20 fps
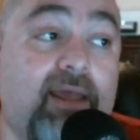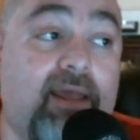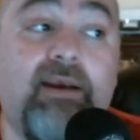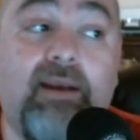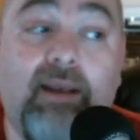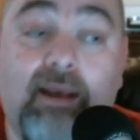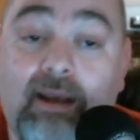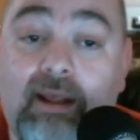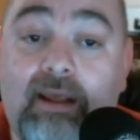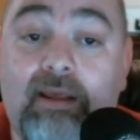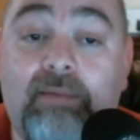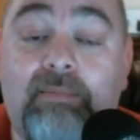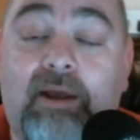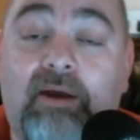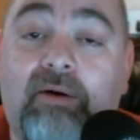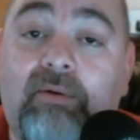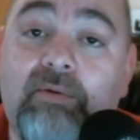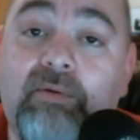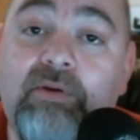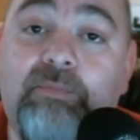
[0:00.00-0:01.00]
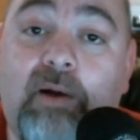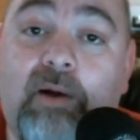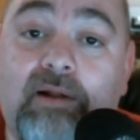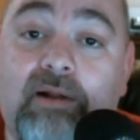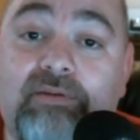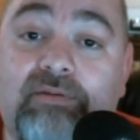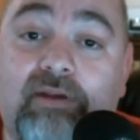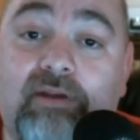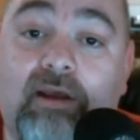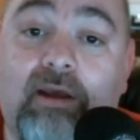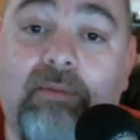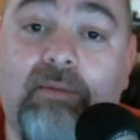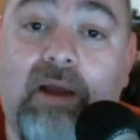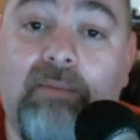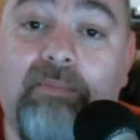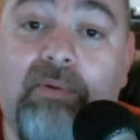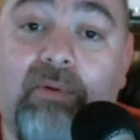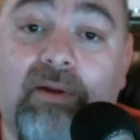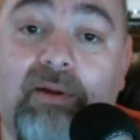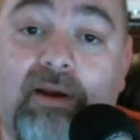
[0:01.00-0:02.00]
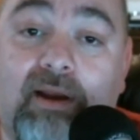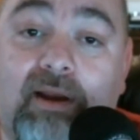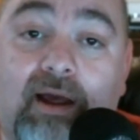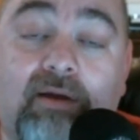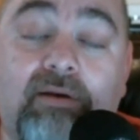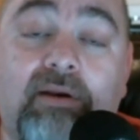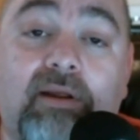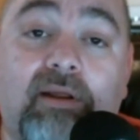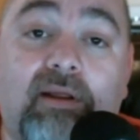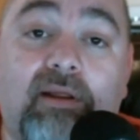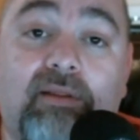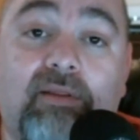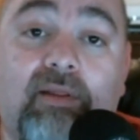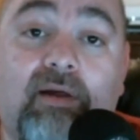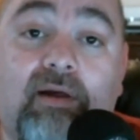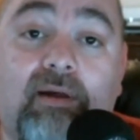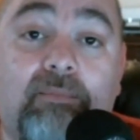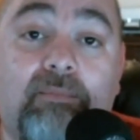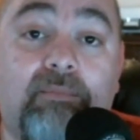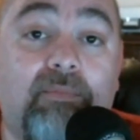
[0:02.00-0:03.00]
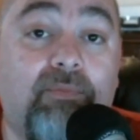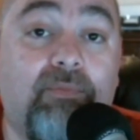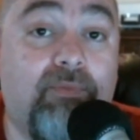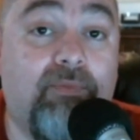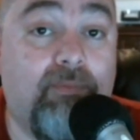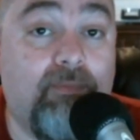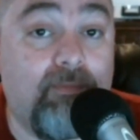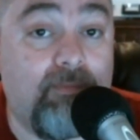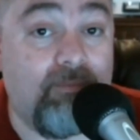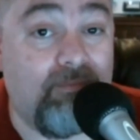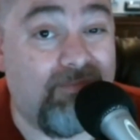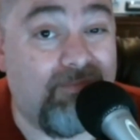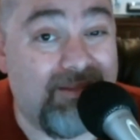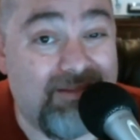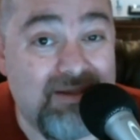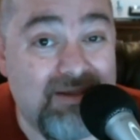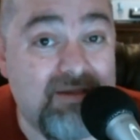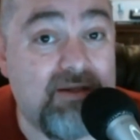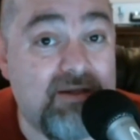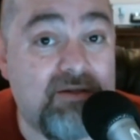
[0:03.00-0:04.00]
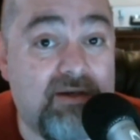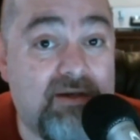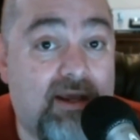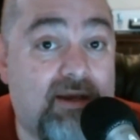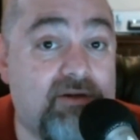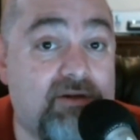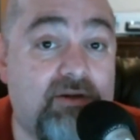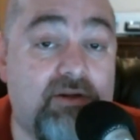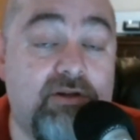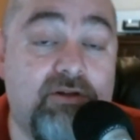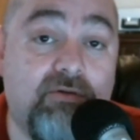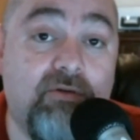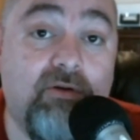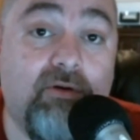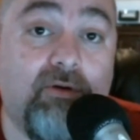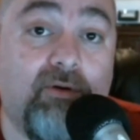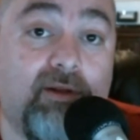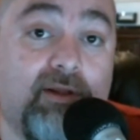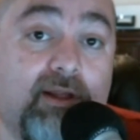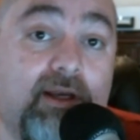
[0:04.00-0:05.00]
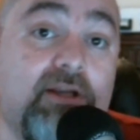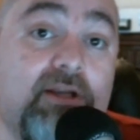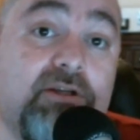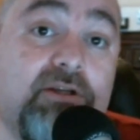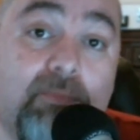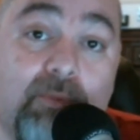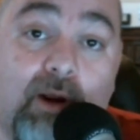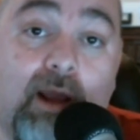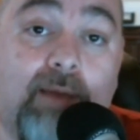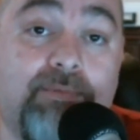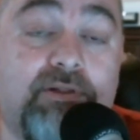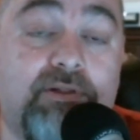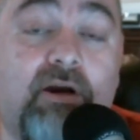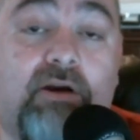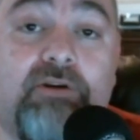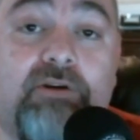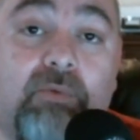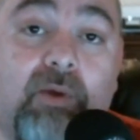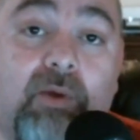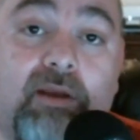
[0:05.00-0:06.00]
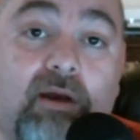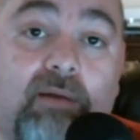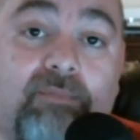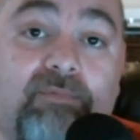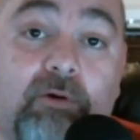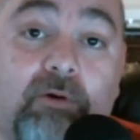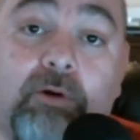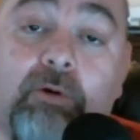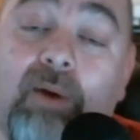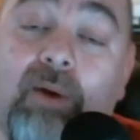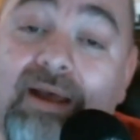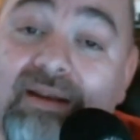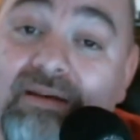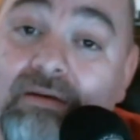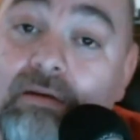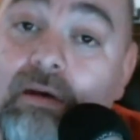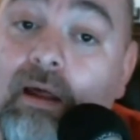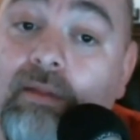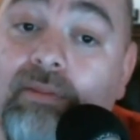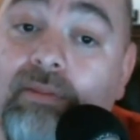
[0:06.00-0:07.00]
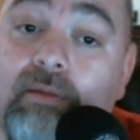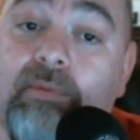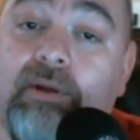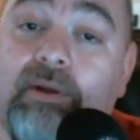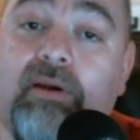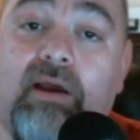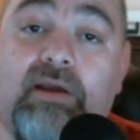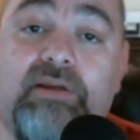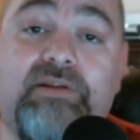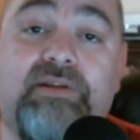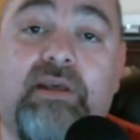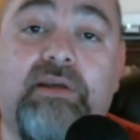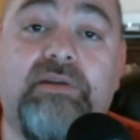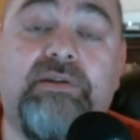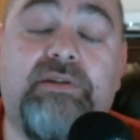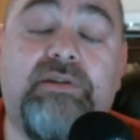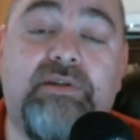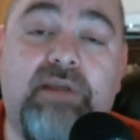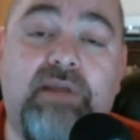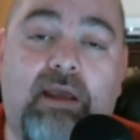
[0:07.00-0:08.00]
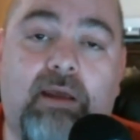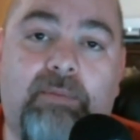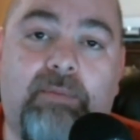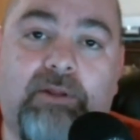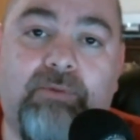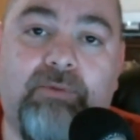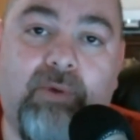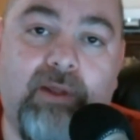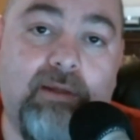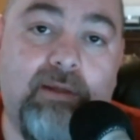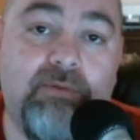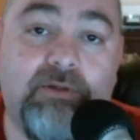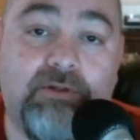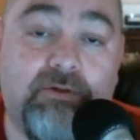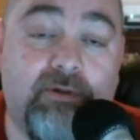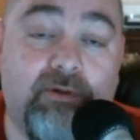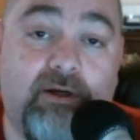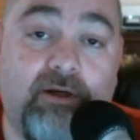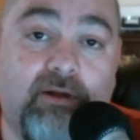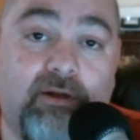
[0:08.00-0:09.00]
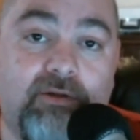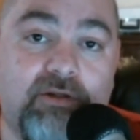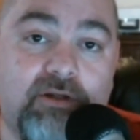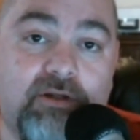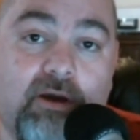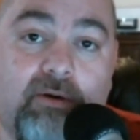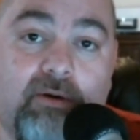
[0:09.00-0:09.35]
And in an email response to him, I pointed out um, that this isn't actually true and that he should perhaps talk to Ray Comfort, who had nothing but nice things to say about the way he was treated on the